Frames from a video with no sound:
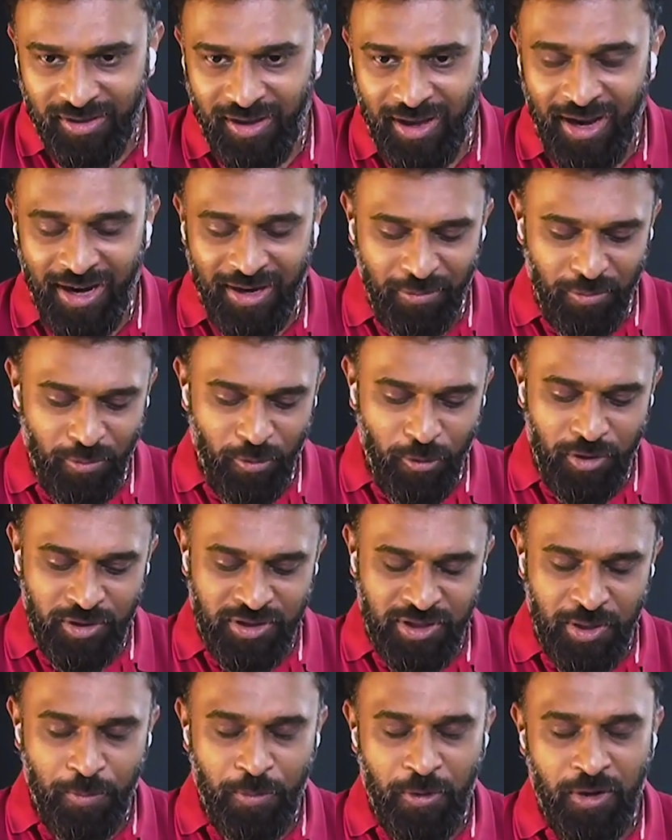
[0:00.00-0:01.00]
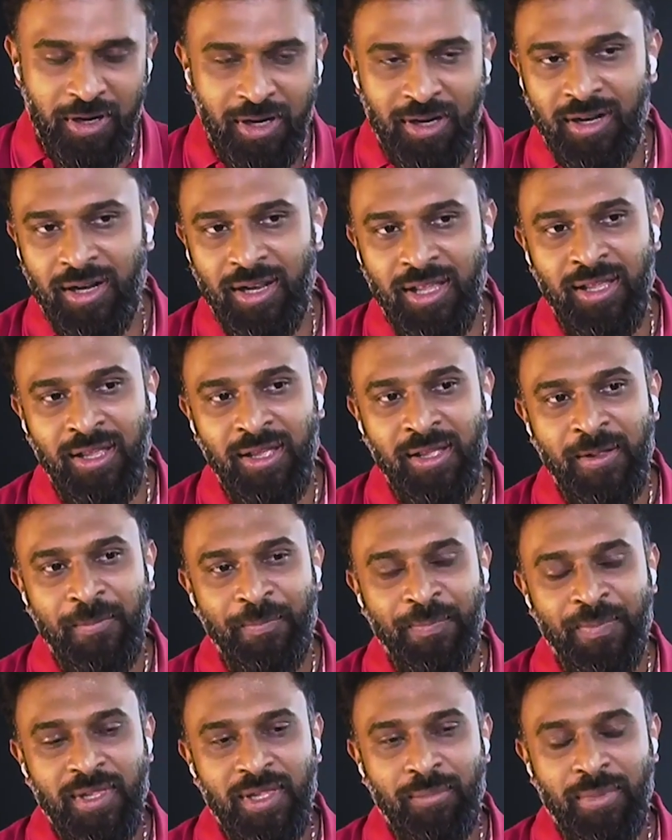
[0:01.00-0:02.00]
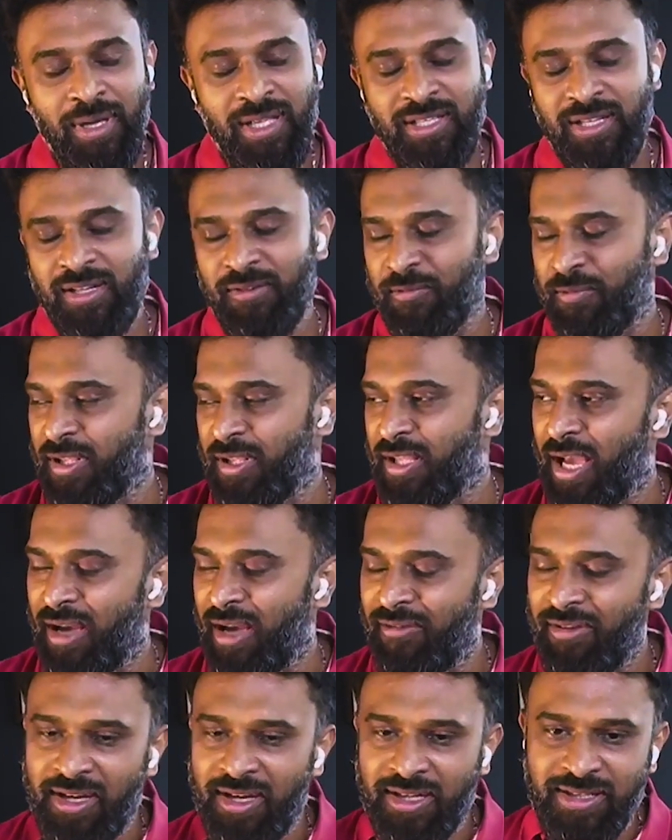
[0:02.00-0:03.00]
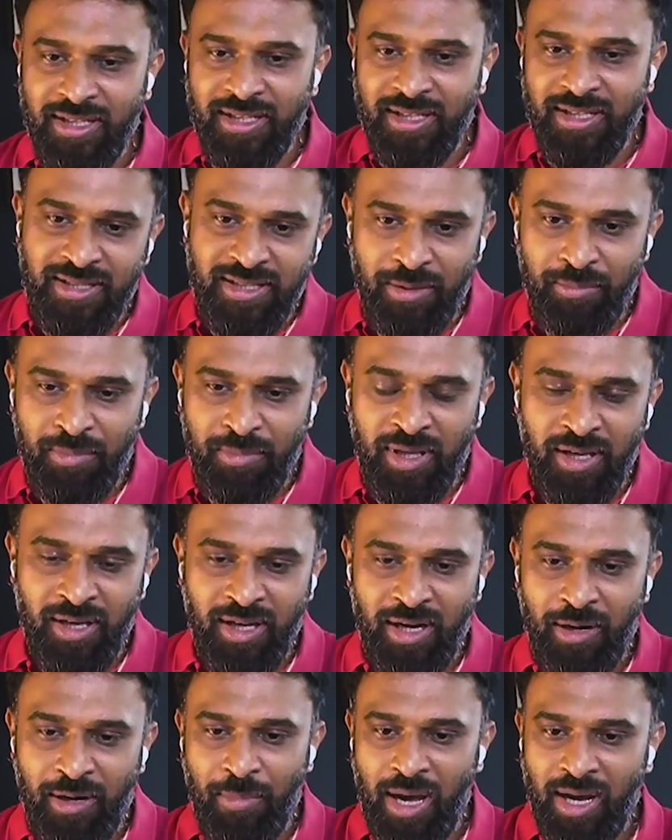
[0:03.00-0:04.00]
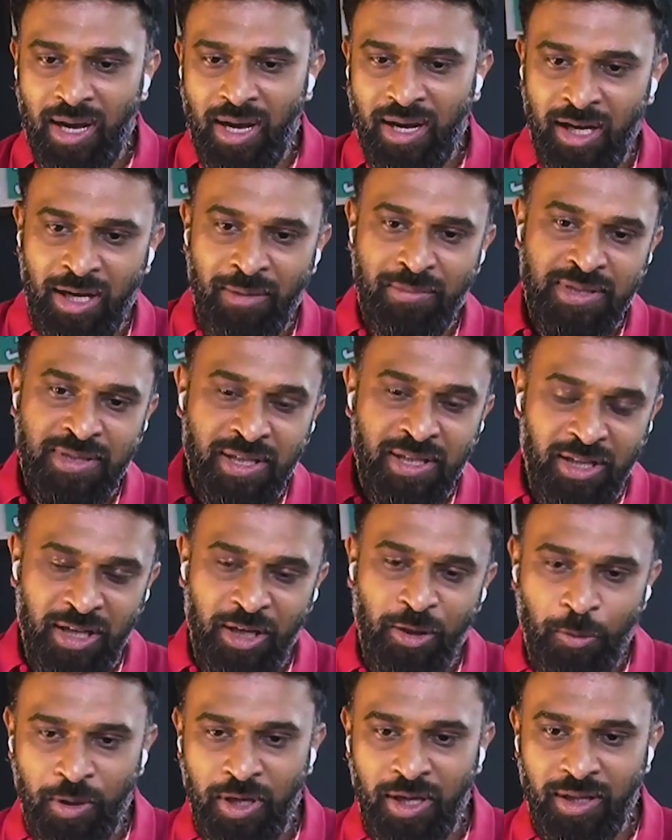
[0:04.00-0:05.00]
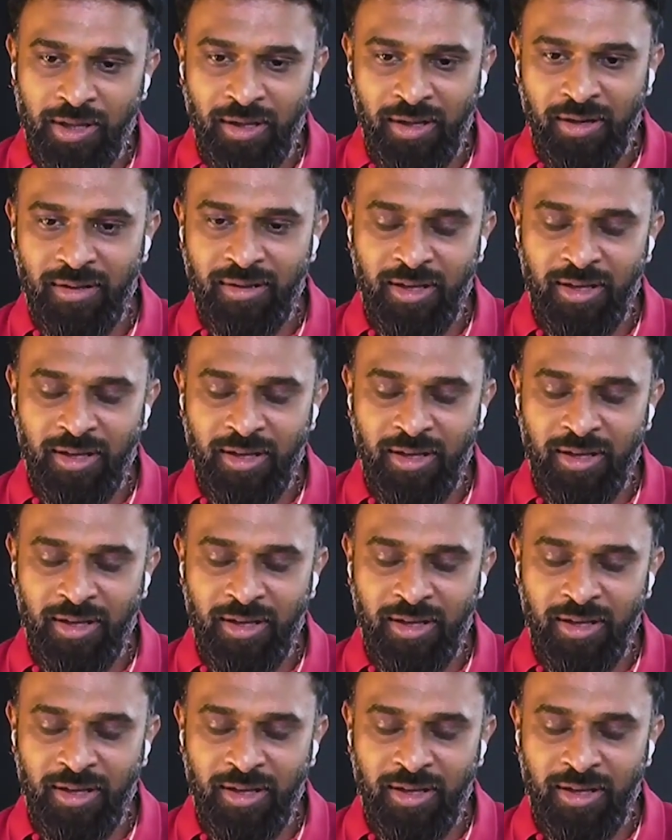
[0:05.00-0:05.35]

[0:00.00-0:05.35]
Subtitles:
And most importantly, imagine we having our sales team here and marketing team sitting together.